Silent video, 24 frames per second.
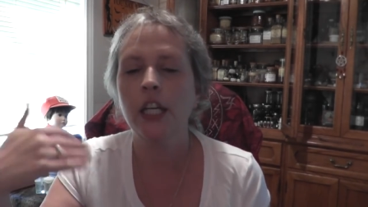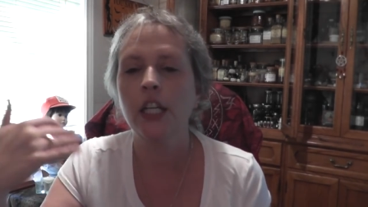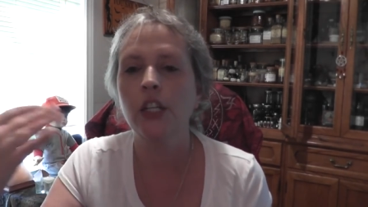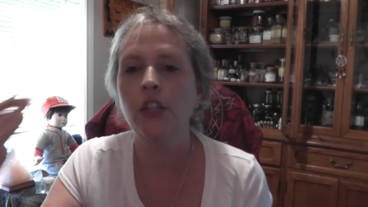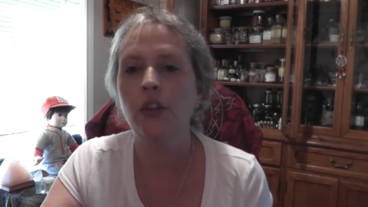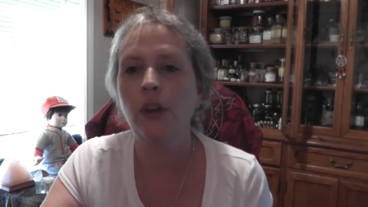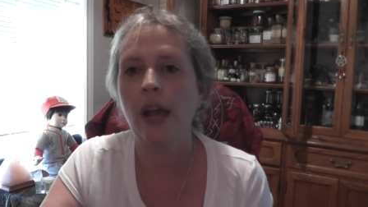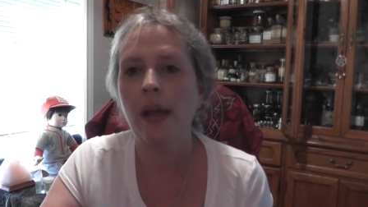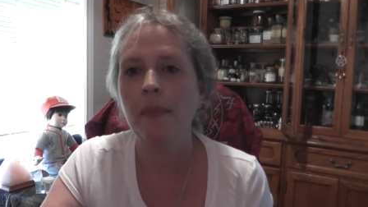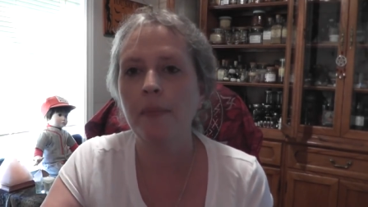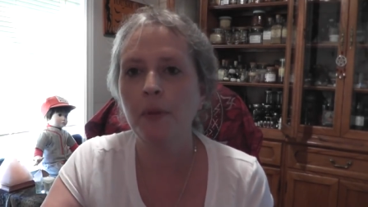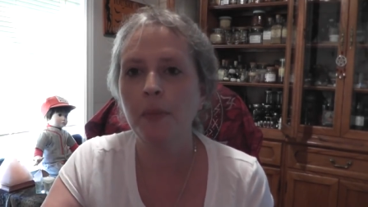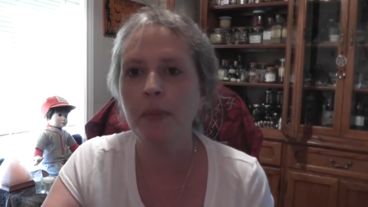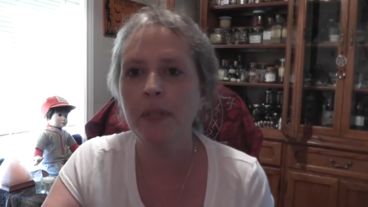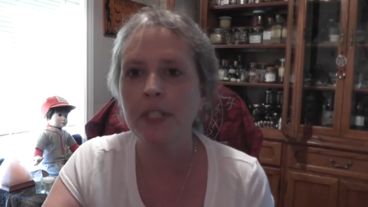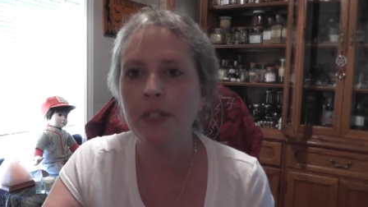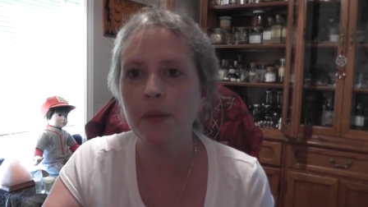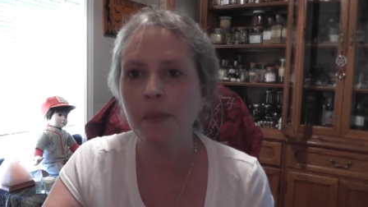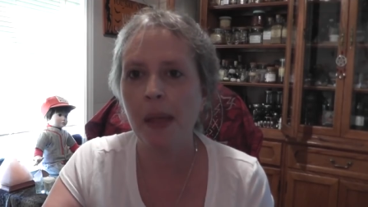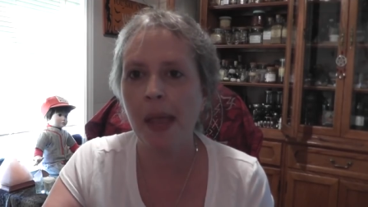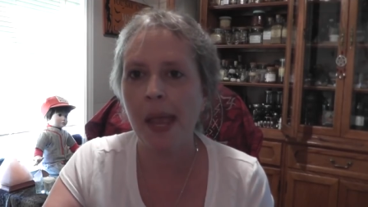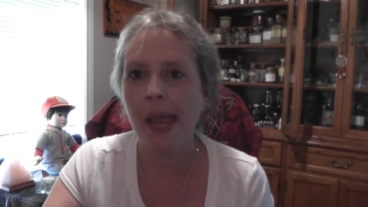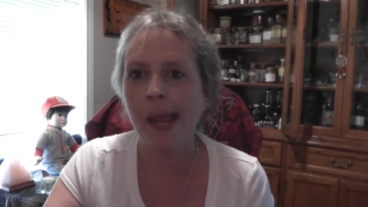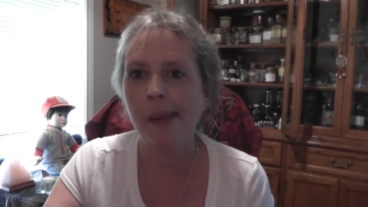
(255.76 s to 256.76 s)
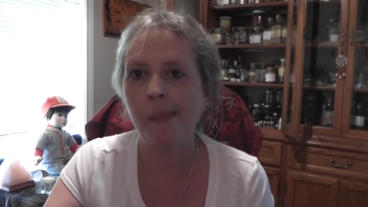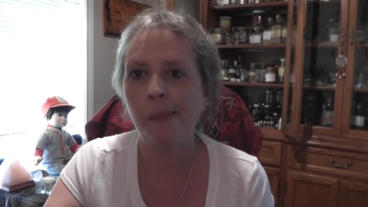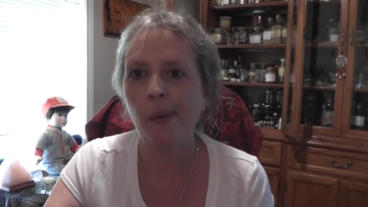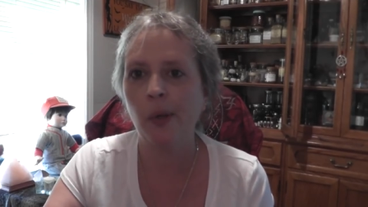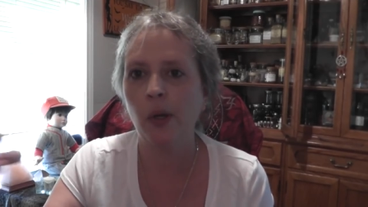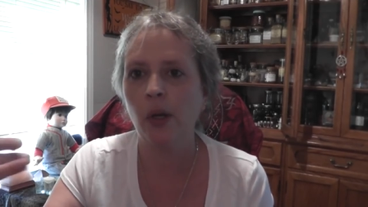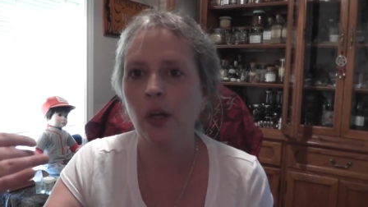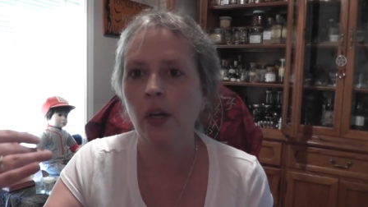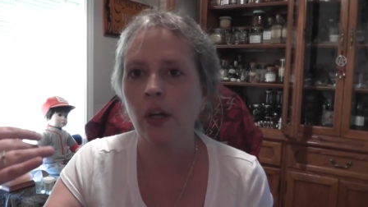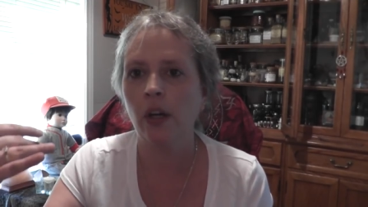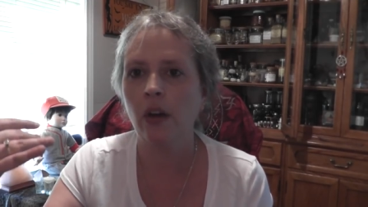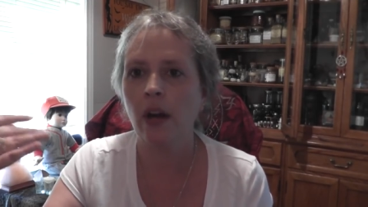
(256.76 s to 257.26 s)
grab your piece of
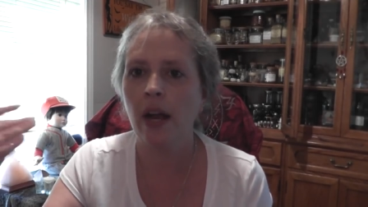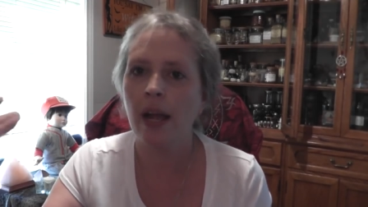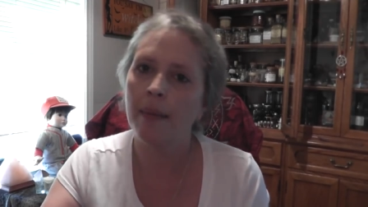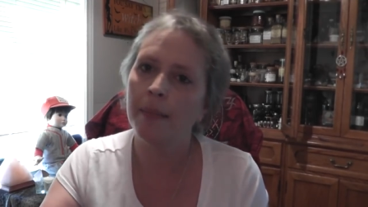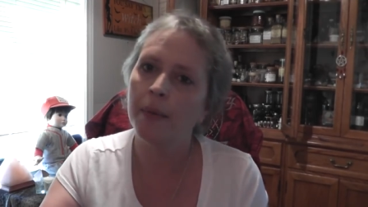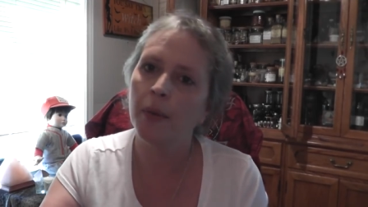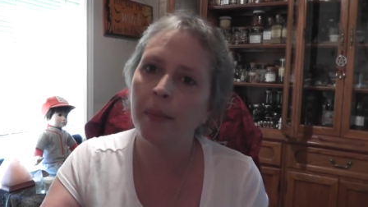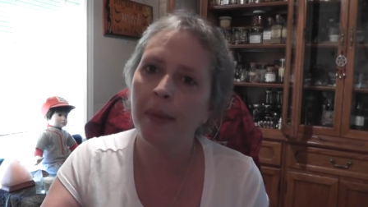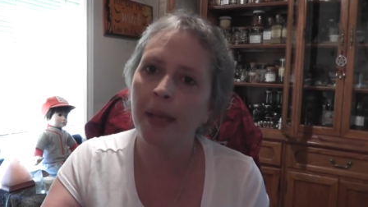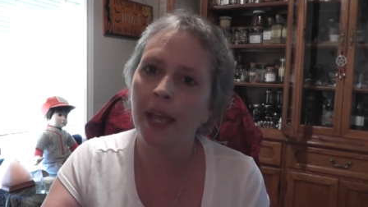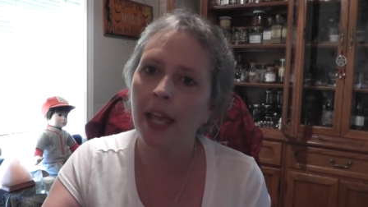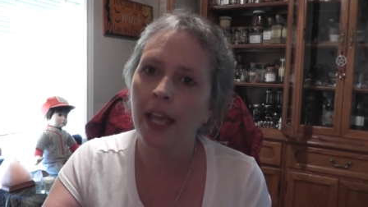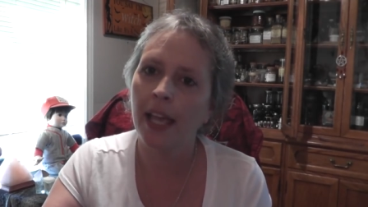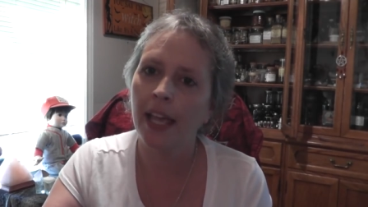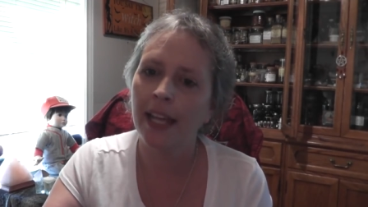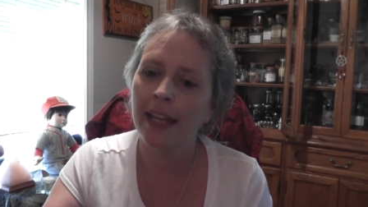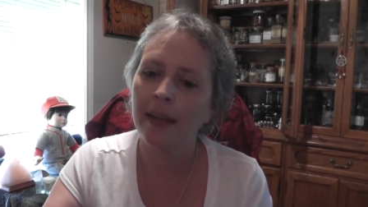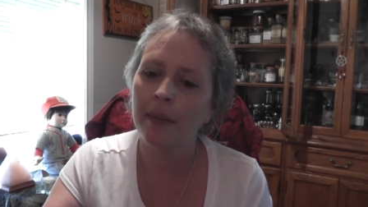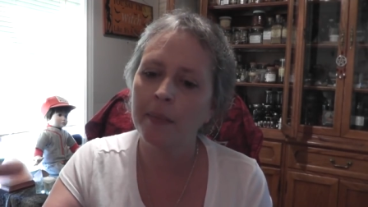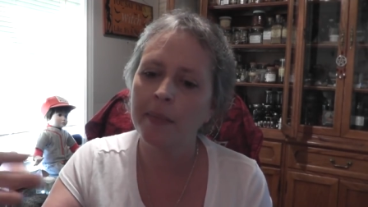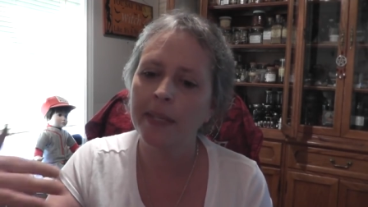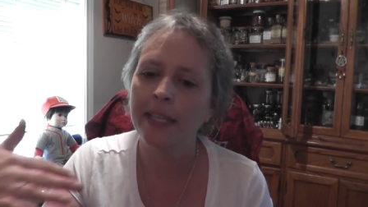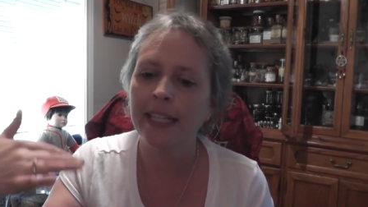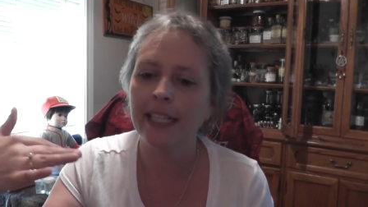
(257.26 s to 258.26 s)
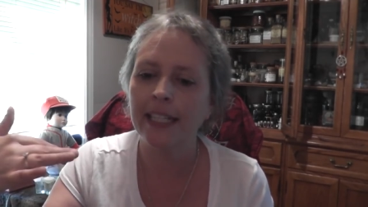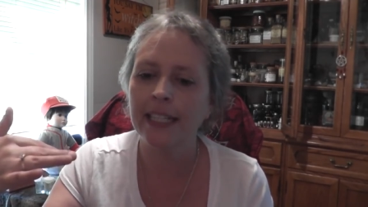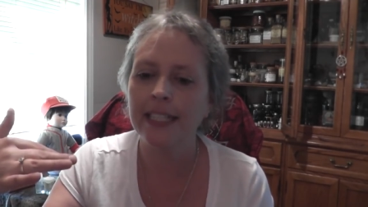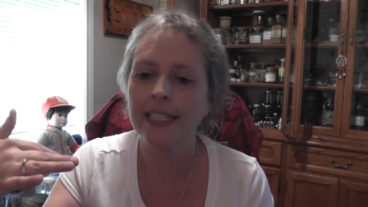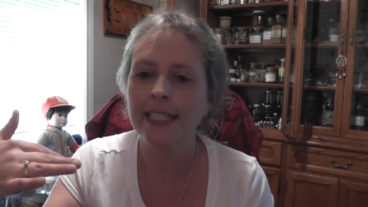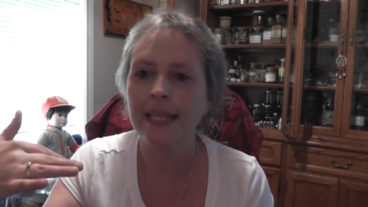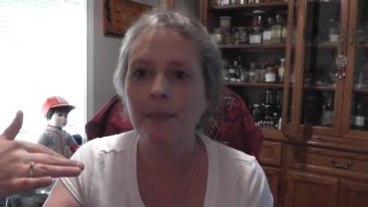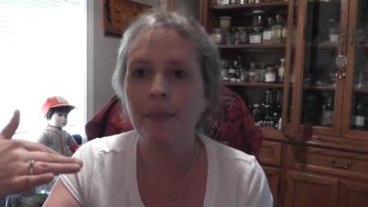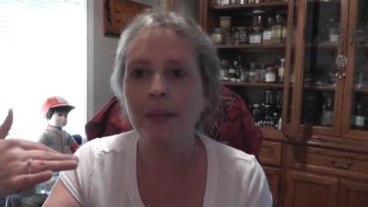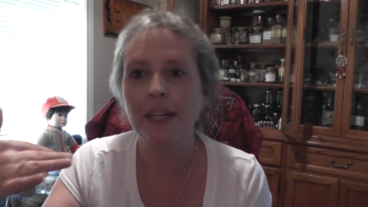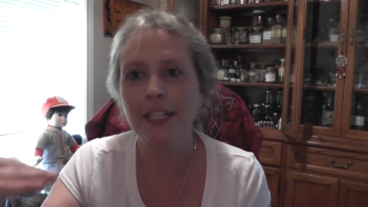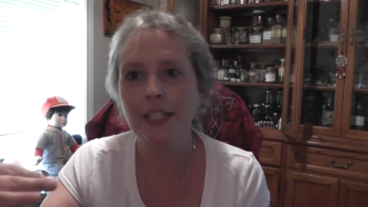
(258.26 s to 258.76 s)
paper, grab your pen,
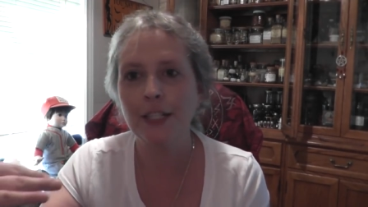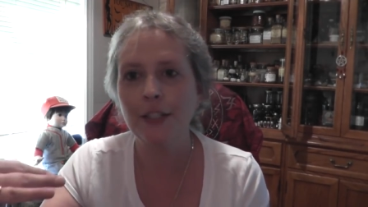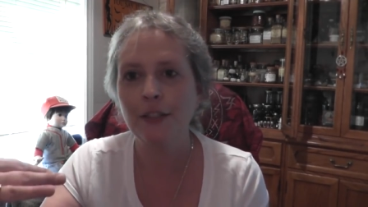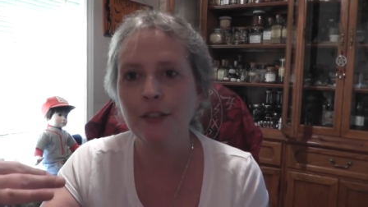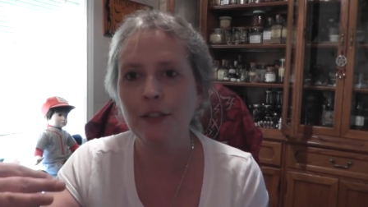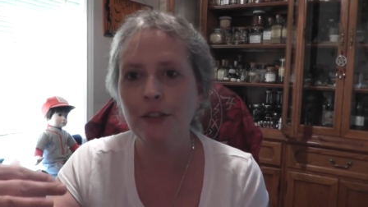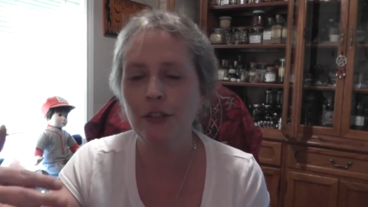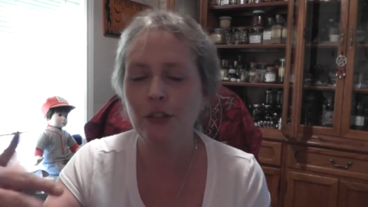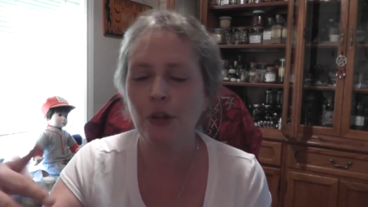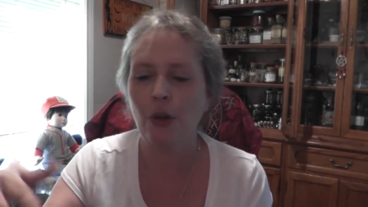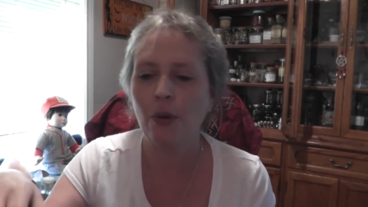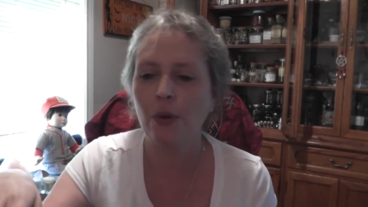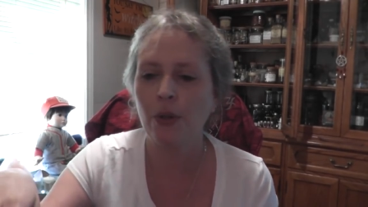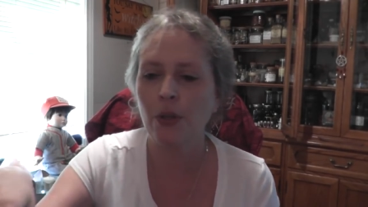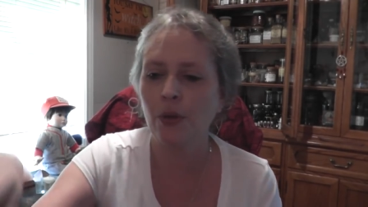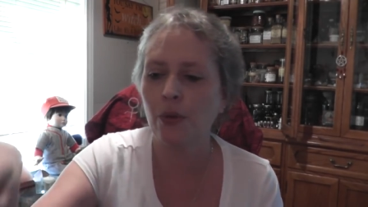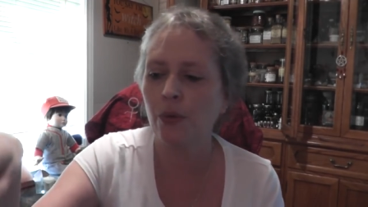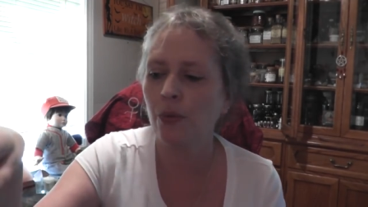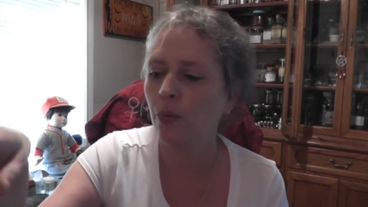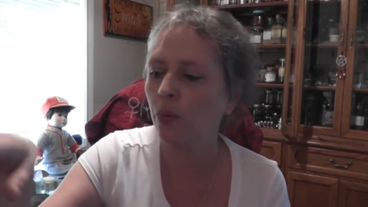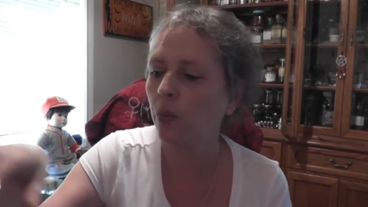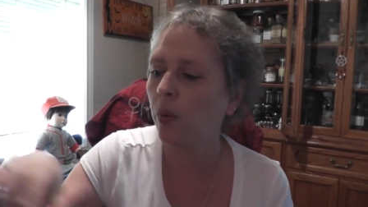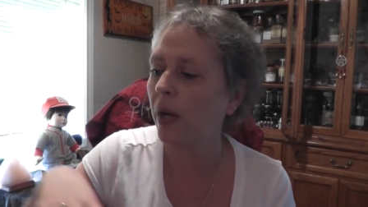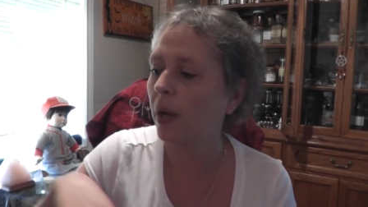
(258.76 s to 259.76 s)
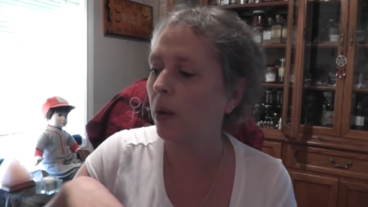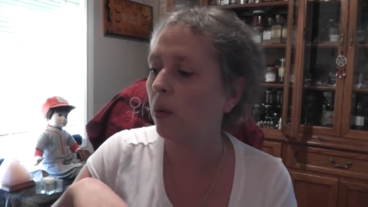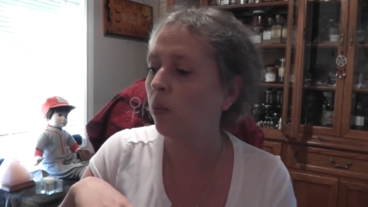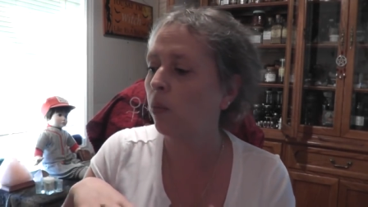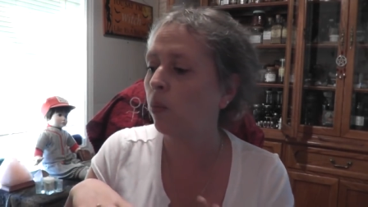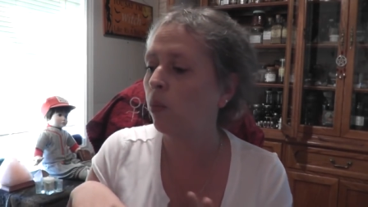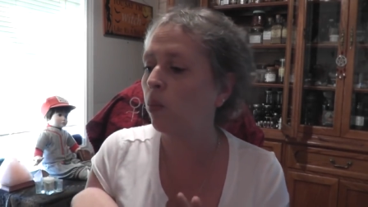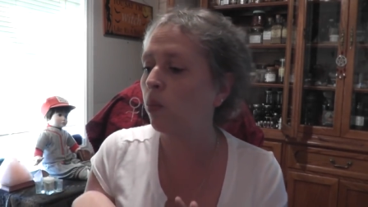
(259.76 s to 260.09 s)
because I'm gonna show you what